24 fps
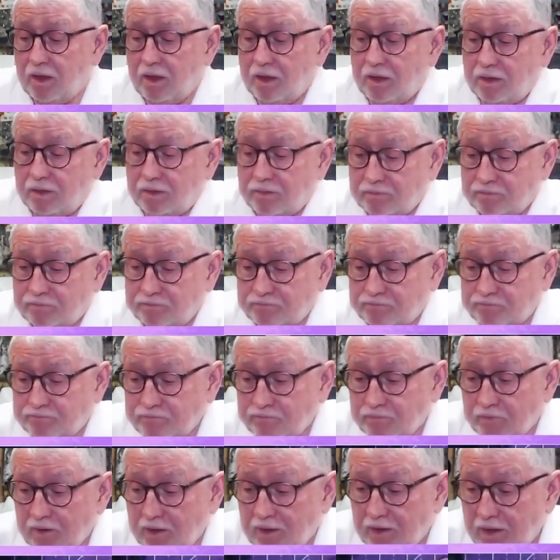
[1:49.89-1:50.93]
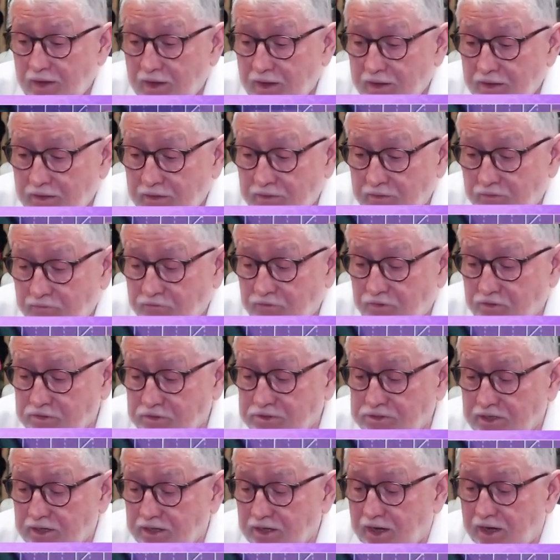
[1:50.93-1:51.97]
And the
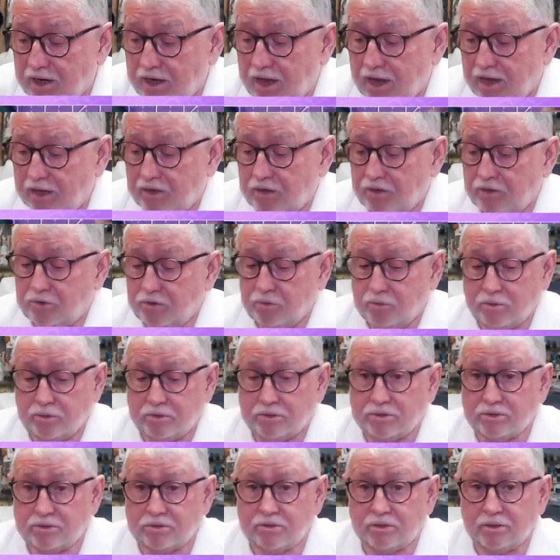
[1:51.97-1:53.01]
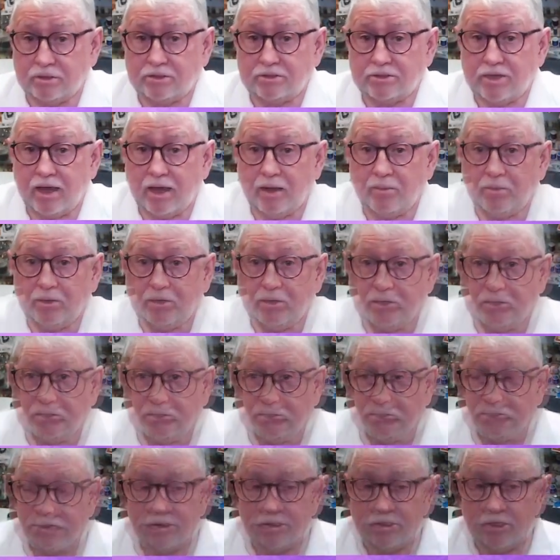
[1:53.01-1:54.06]
first thing I had to do was examine it
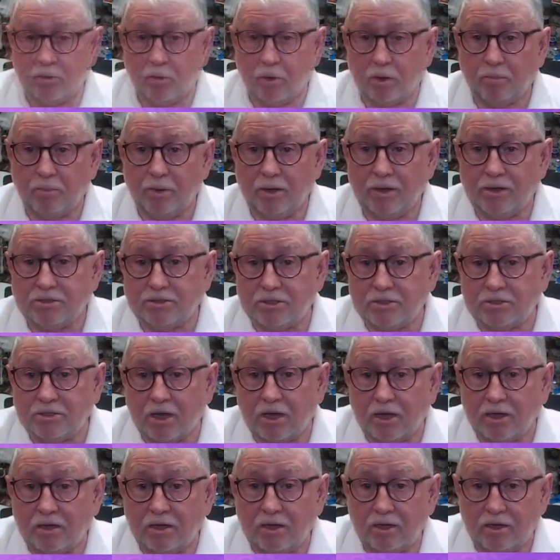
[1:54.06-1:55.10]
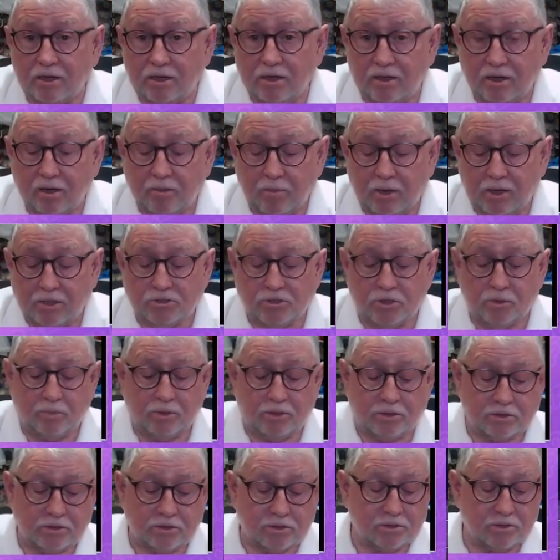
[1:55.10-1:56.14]
and see what pieces I needed and
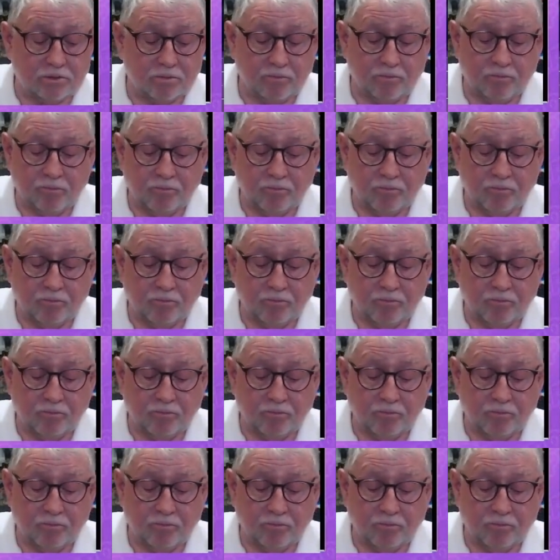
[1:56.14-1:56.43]
measurements.